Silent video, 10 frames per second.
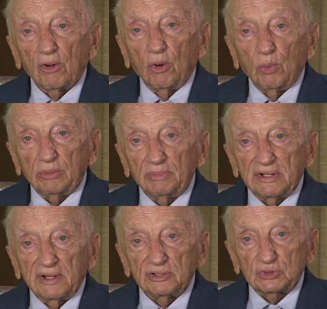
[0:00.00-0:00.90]
or will be
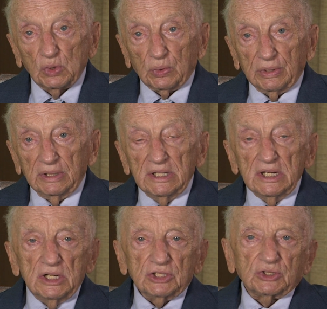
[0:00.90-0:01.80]
there soon.
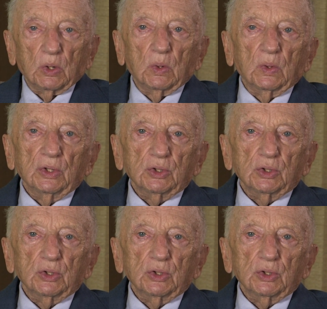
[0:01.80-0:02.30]
So